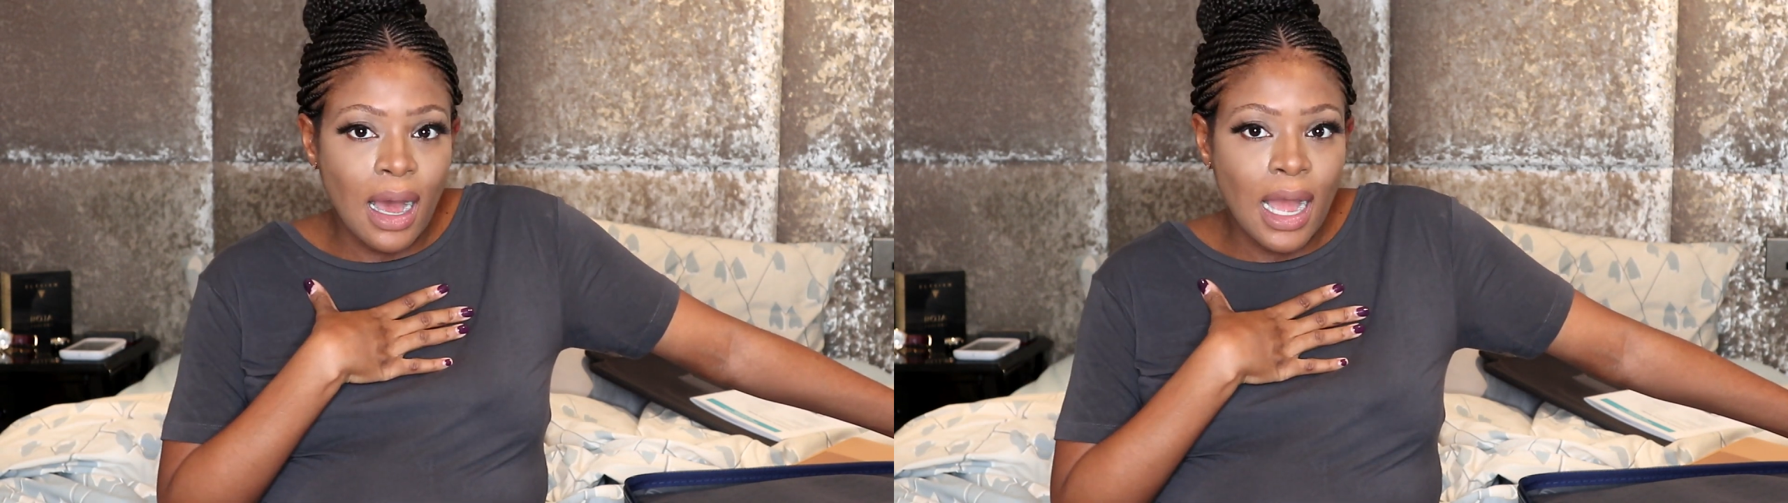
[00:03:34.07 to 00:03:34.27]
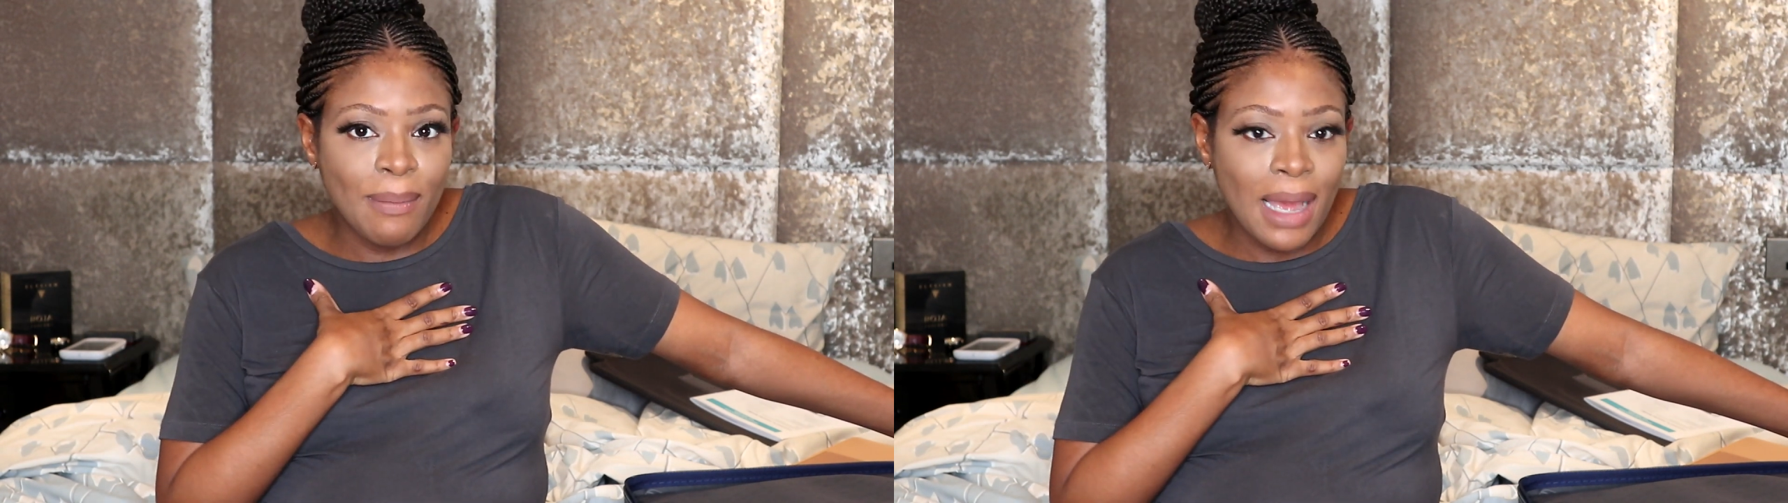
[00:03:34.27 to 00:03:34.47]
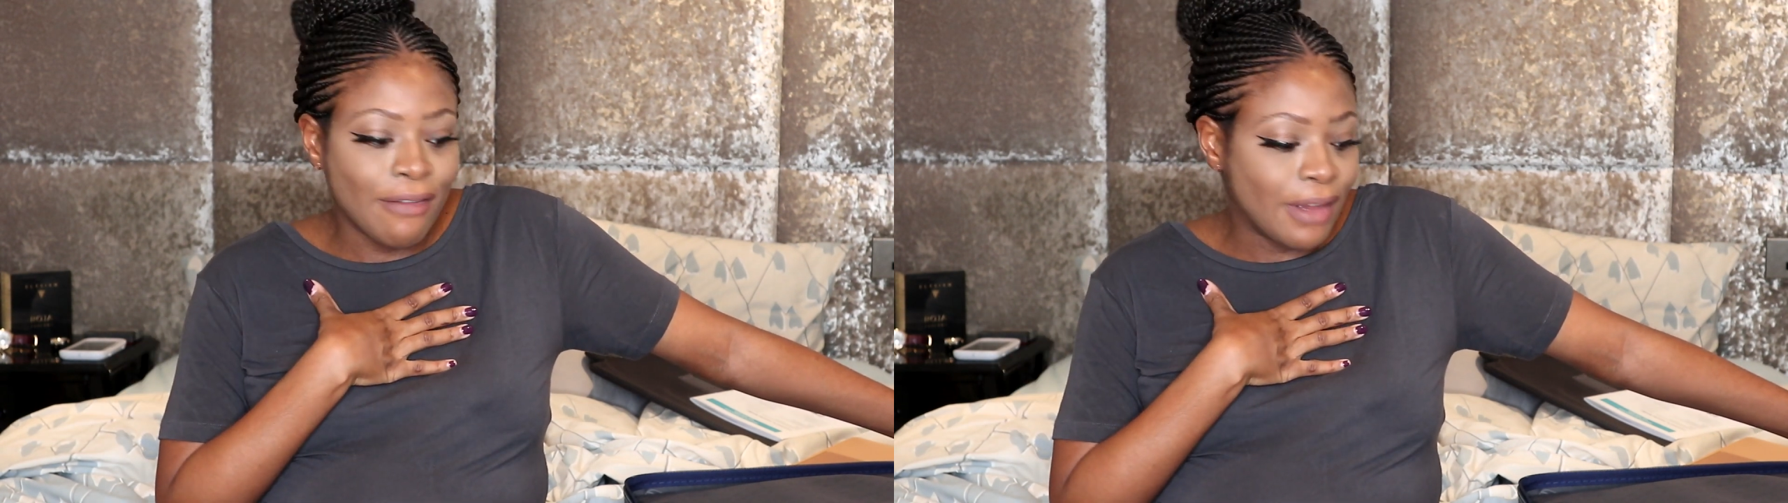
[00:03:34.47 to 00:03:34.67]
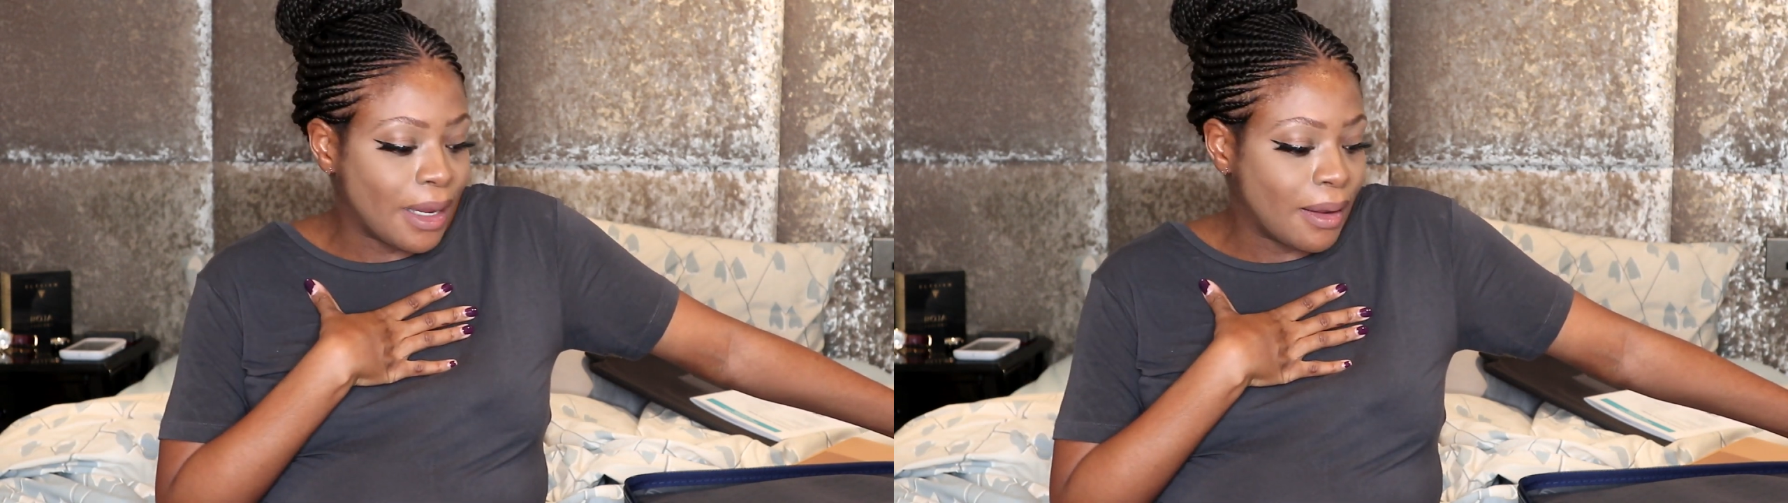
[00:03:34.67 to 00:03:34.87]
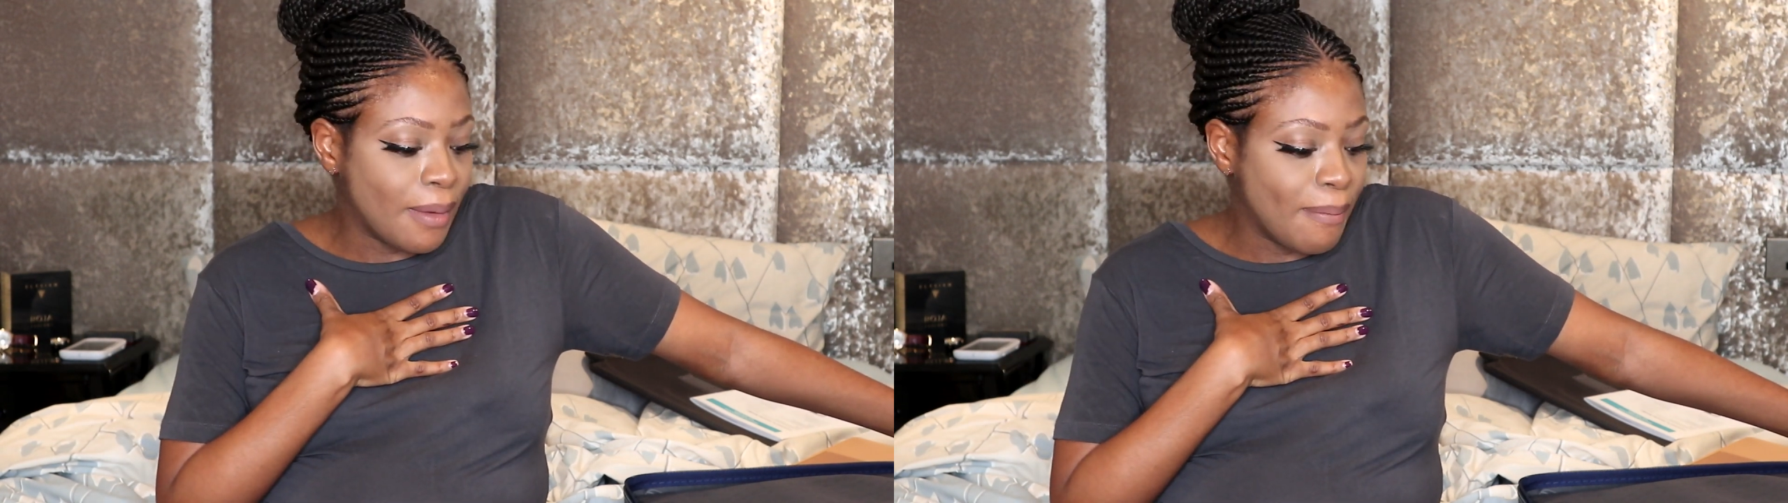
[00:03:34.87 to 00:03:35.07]
I'm
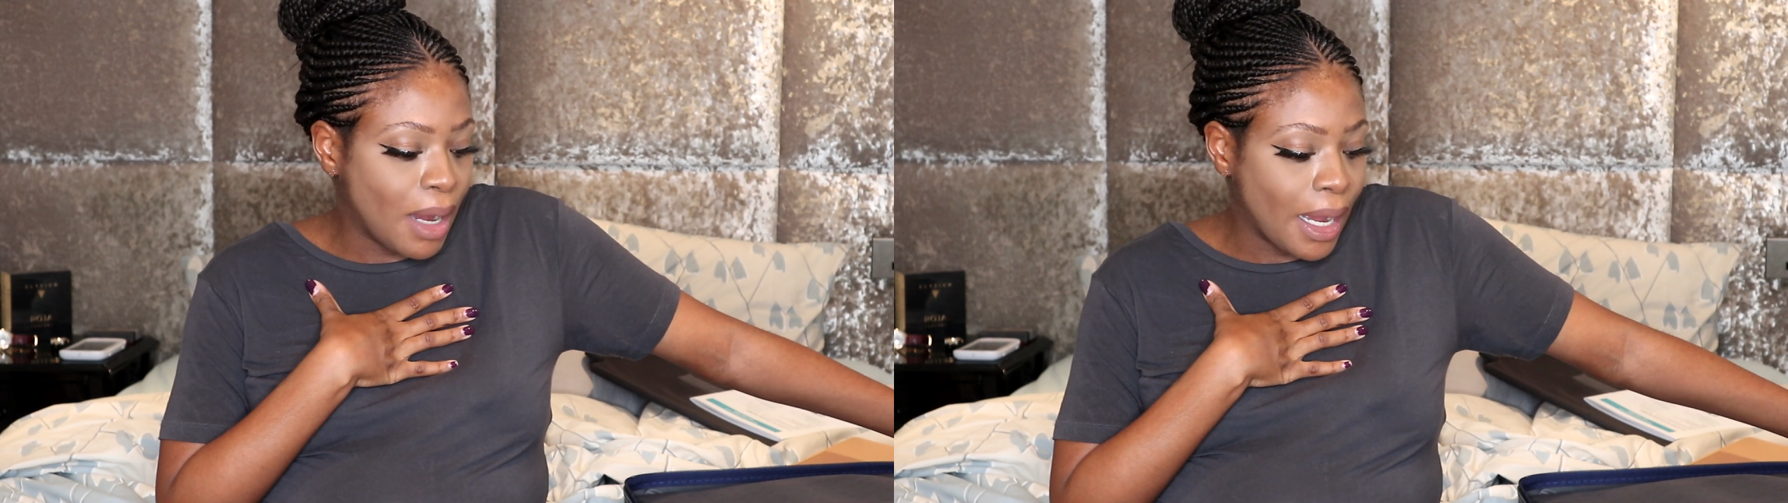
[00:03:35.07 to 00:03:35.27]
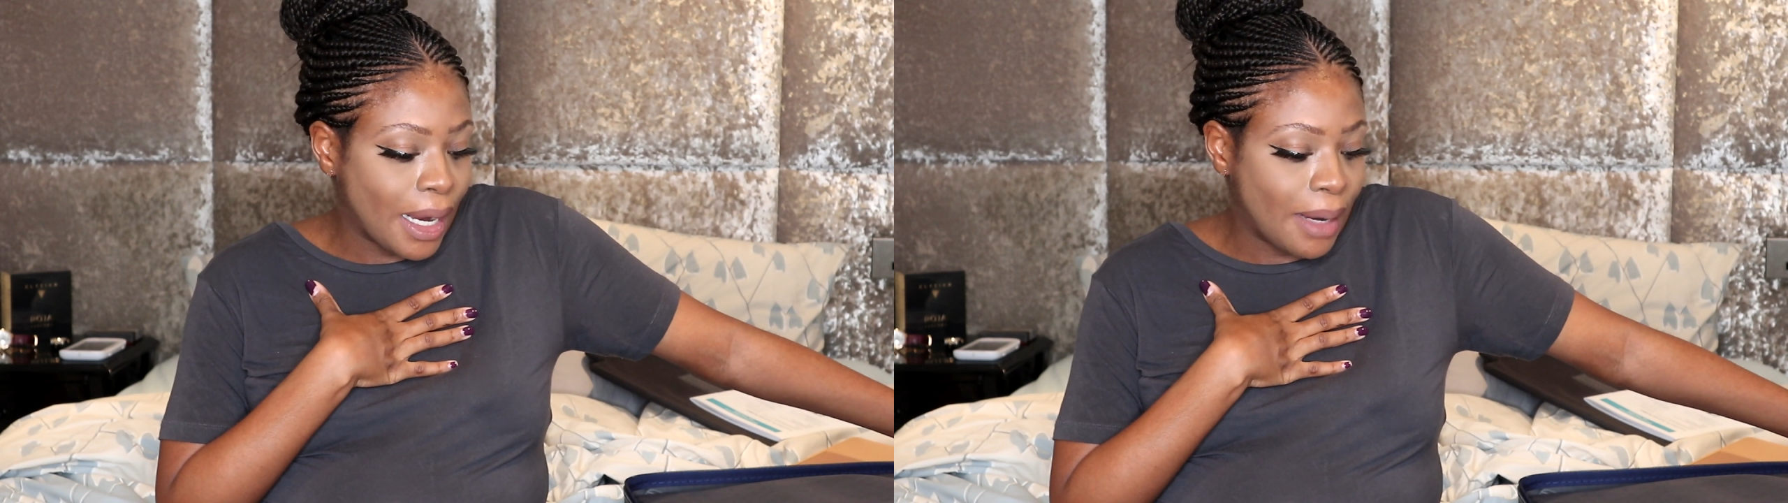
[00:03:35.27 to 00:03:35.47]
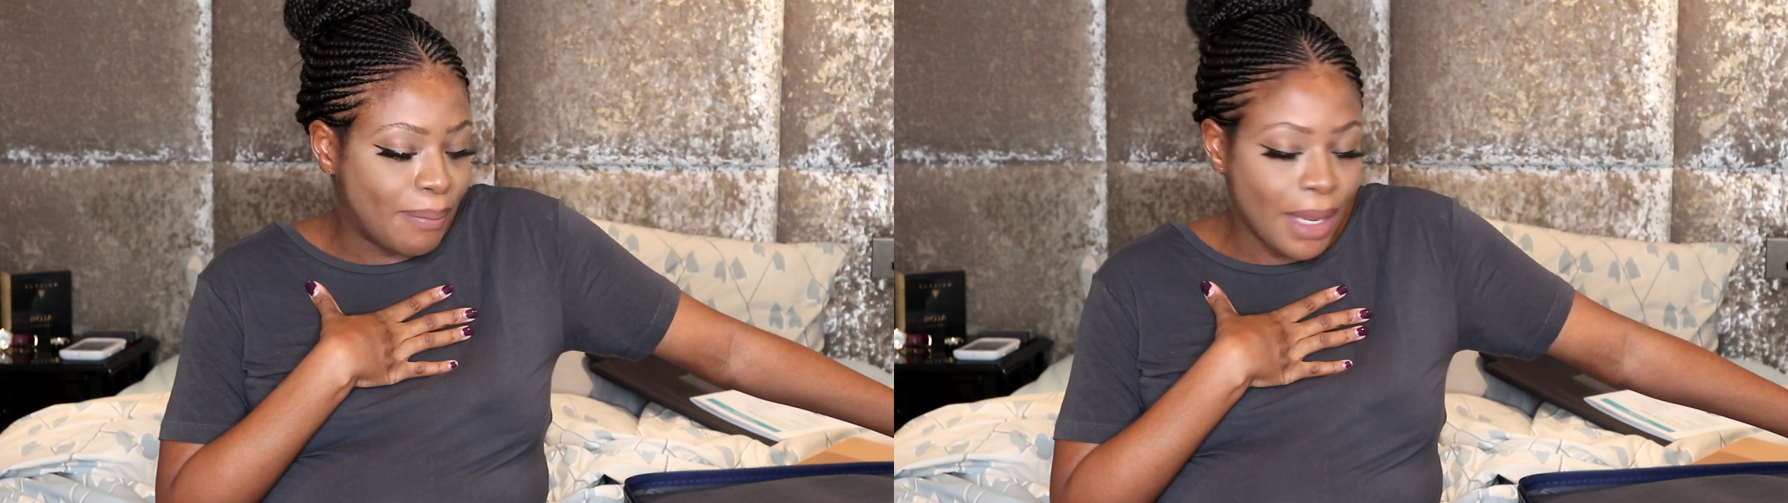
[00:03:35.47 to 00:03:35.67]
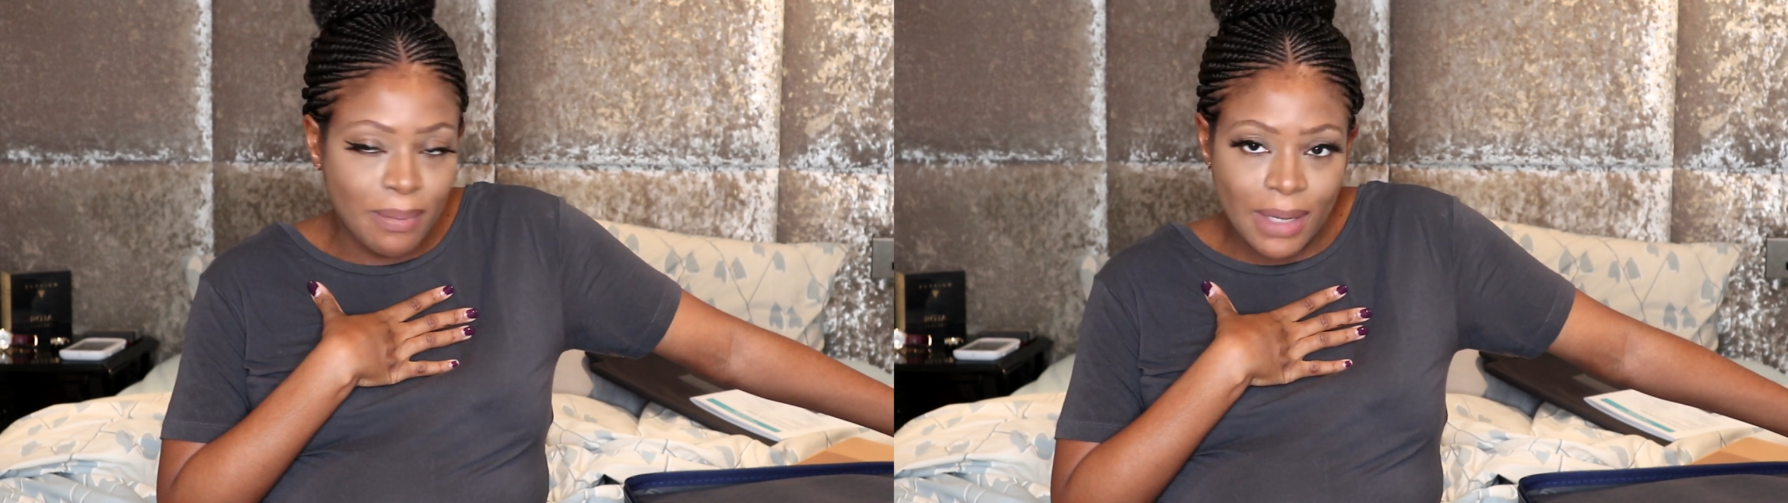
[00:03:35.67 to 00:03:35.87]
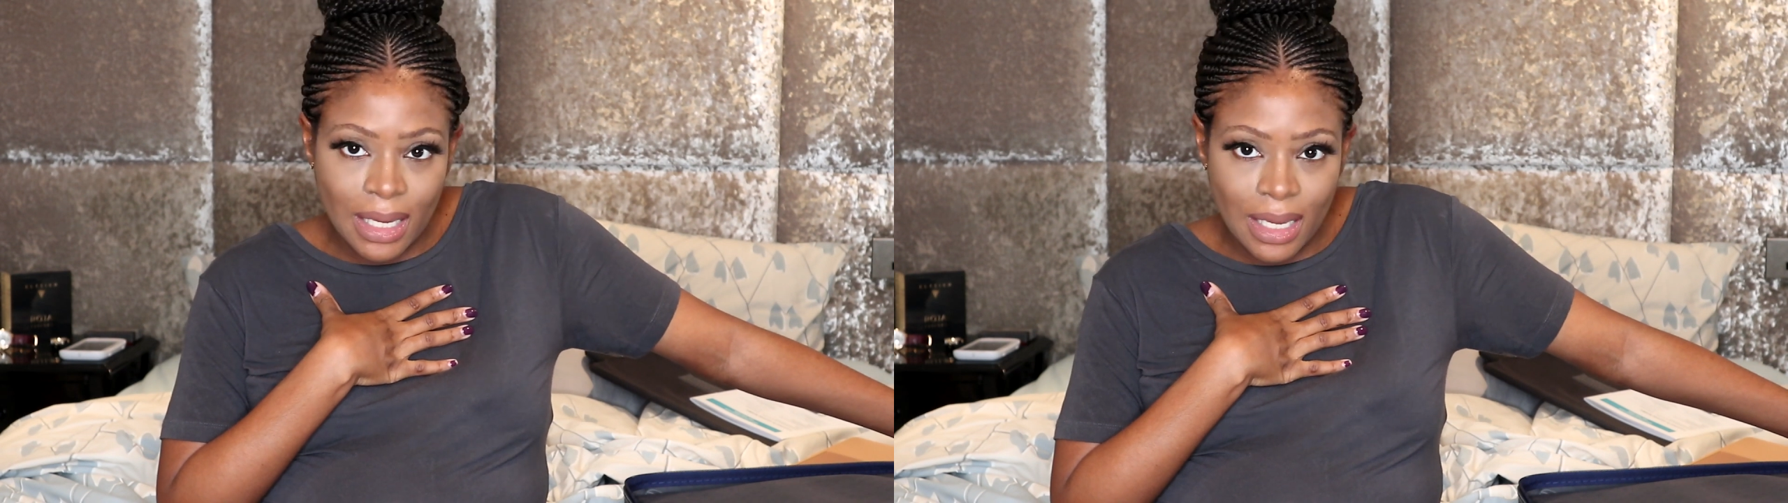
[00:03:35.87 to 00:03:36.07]
having my
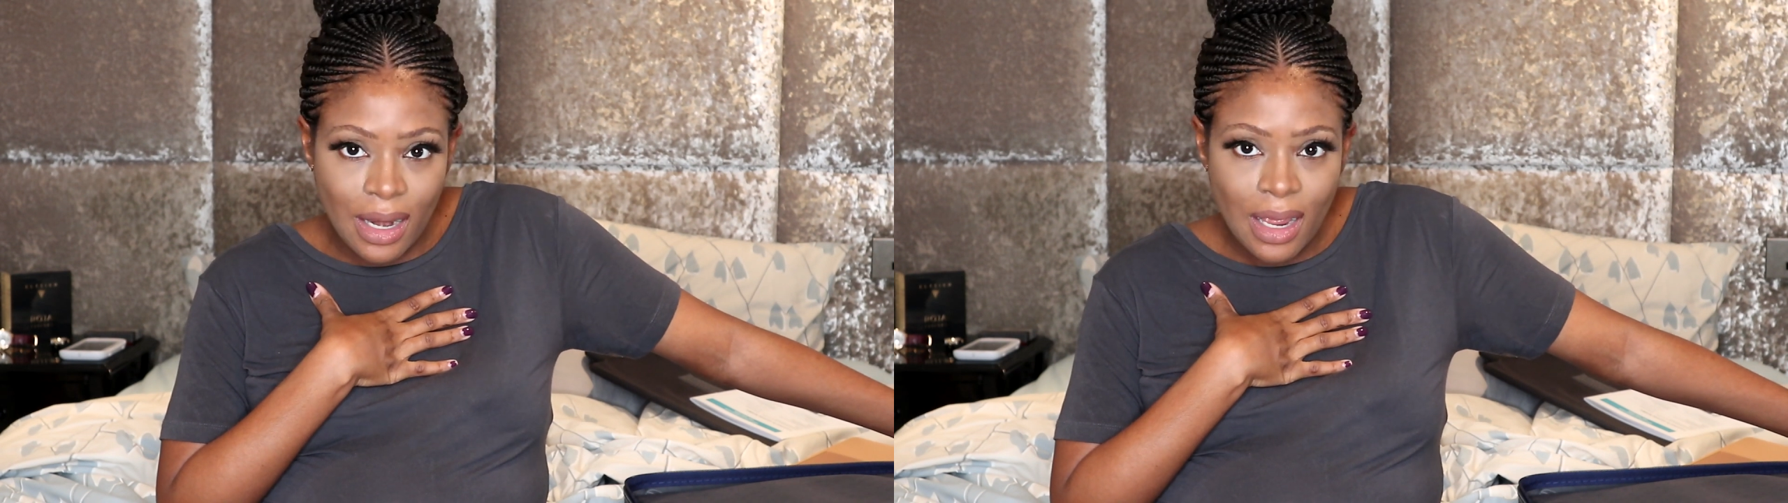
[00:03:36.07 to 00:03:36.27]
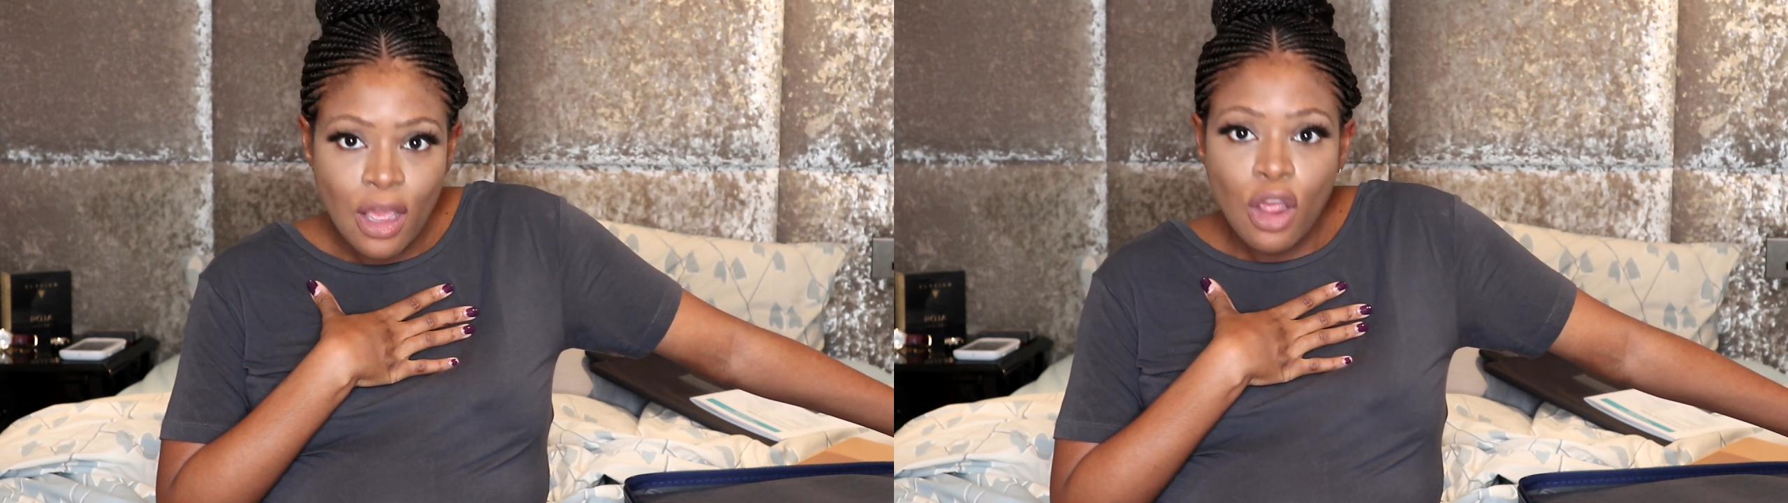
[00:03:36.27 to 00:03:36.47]
baby in